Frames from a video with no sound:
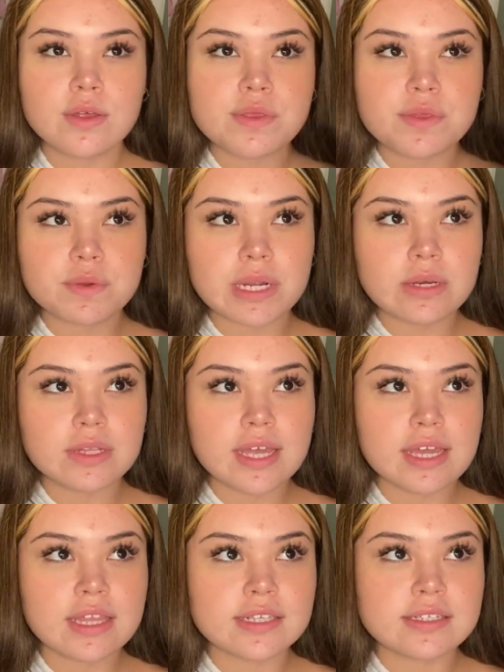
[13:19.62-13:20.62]
Throughout
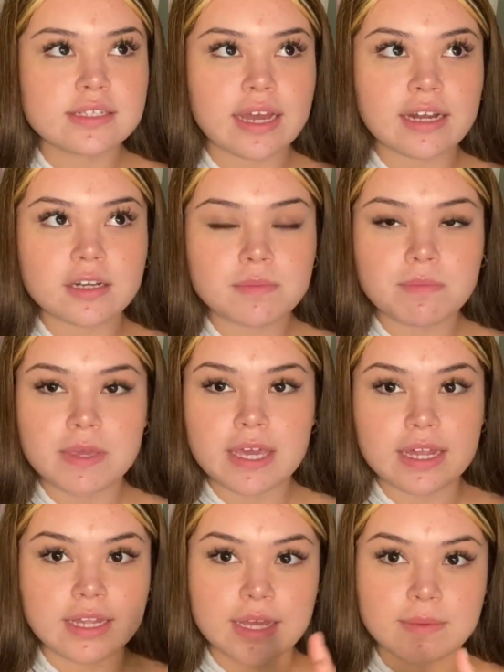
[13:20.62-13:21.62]
like this entire
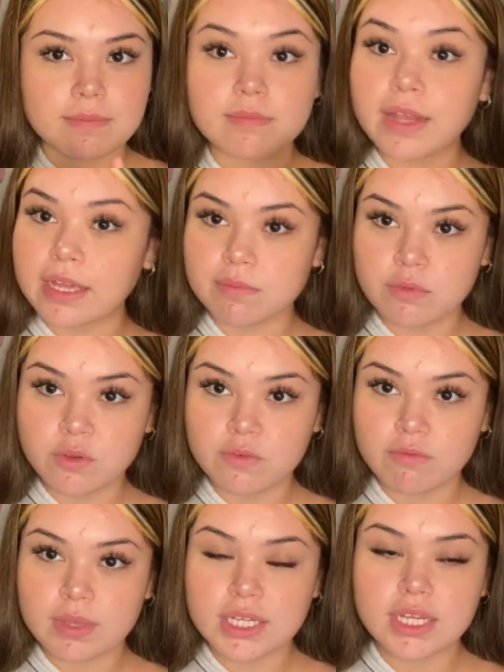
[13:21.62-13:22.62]
BLM like
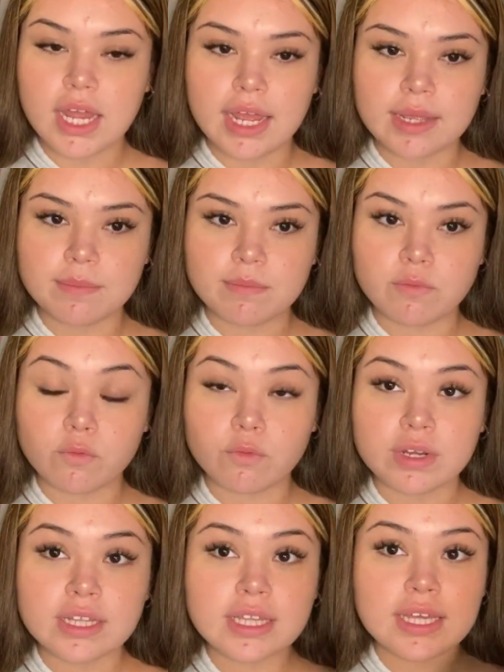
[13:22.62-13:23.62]
movement, I'm
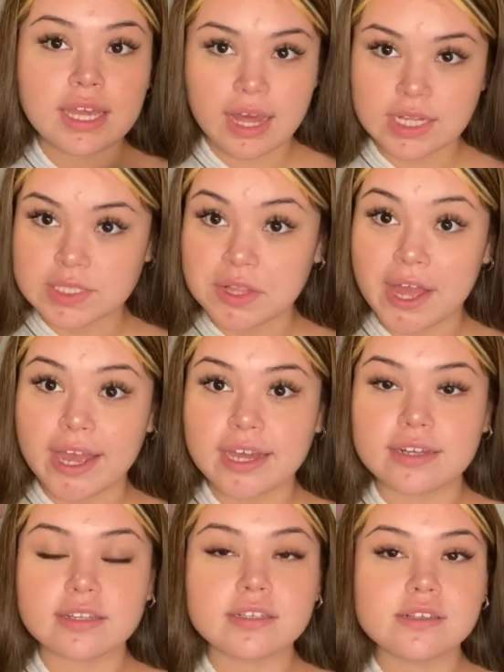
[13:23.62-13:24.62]
really
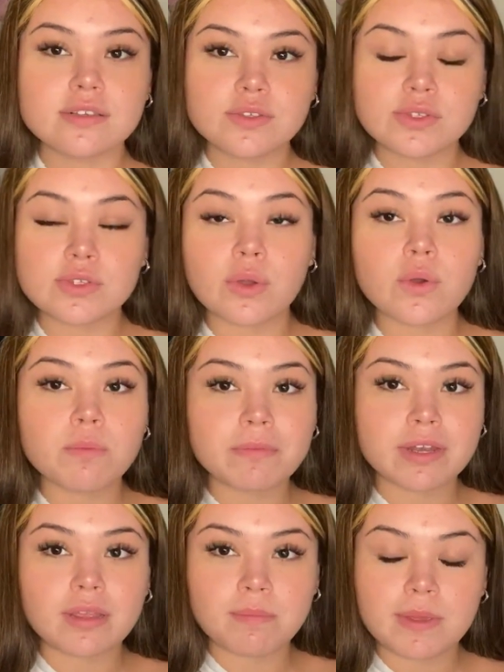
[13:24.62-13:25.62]
glad so
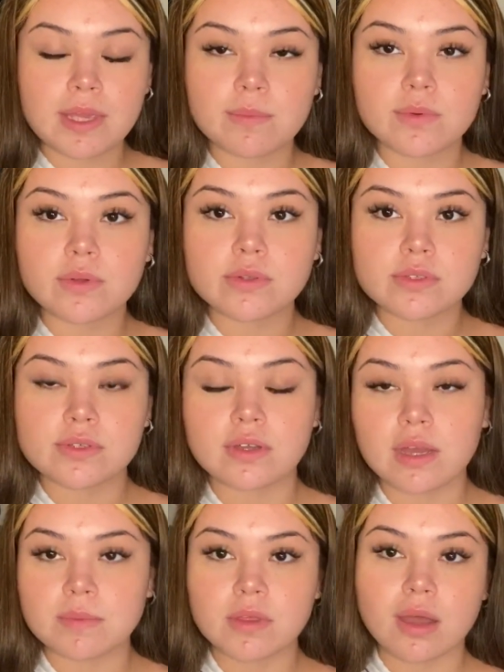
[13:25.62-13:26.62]
many people
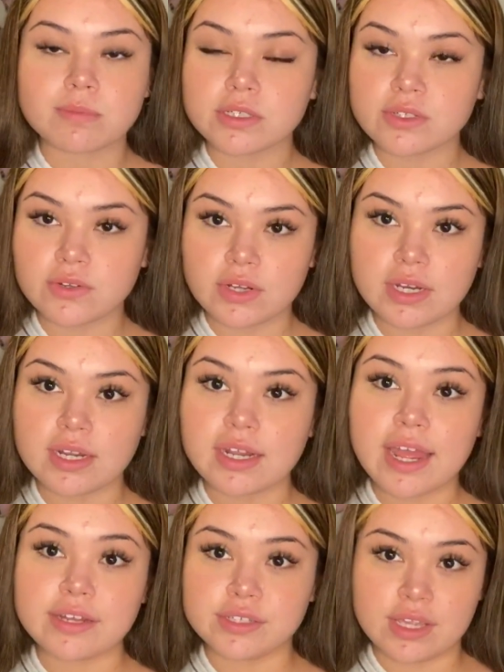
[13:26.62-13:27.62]
took up the opportunity
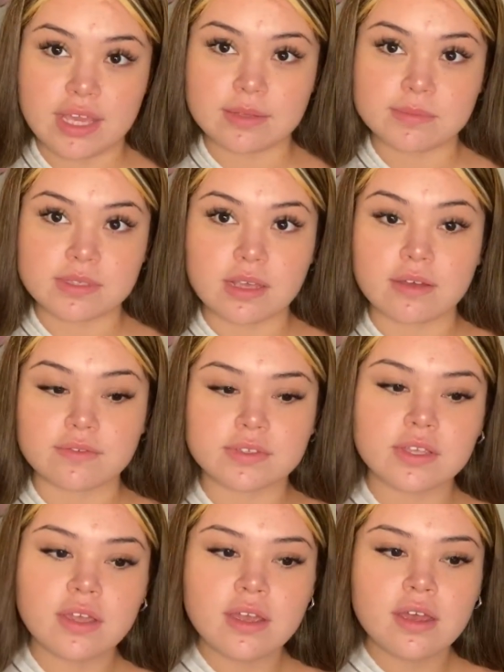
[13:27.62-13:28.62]
to educate
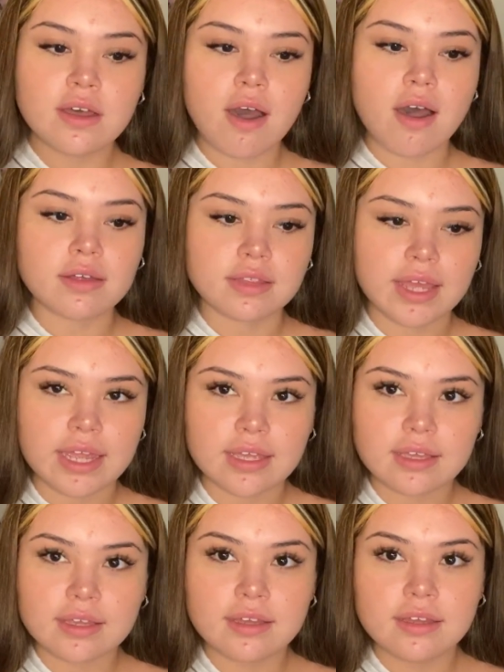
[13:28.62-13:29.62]
themselves on
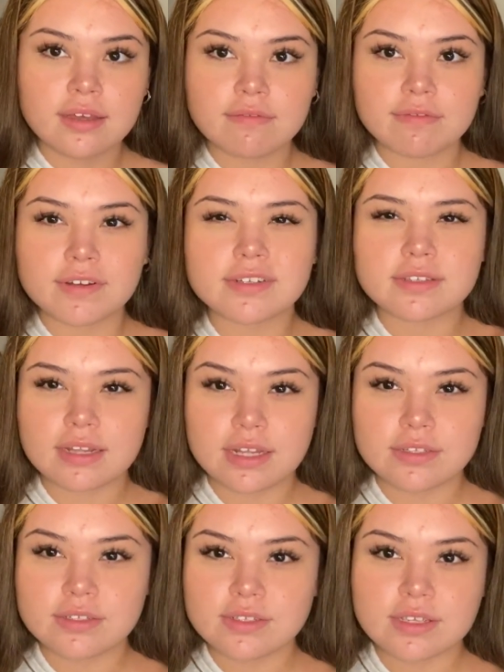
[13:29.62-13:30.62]
like First
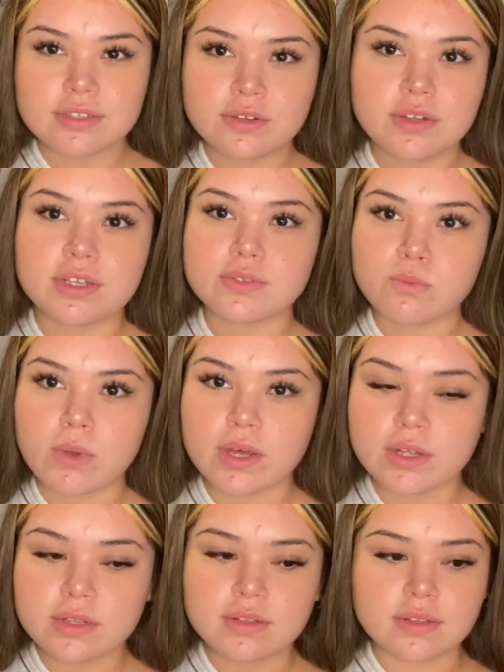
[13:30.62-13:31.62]
Nations history as
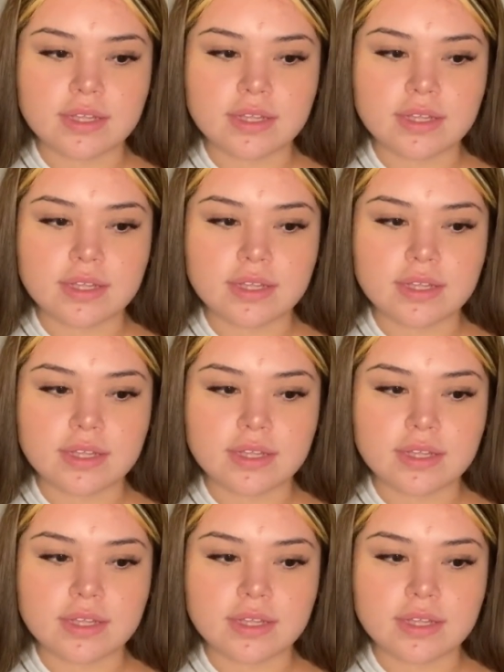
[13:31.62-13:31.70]
well.